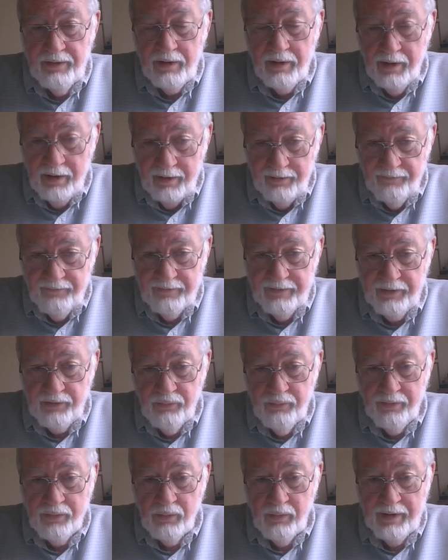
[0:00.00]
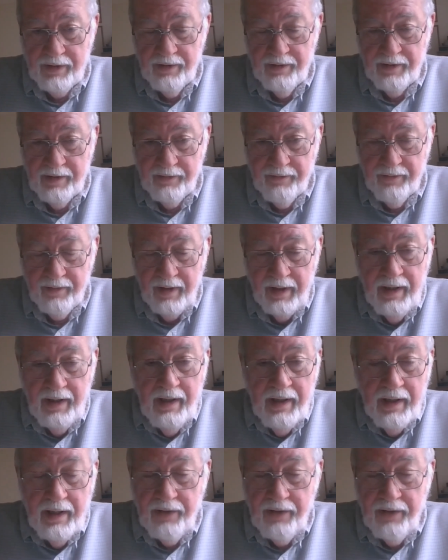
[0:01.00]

in conflict with one another,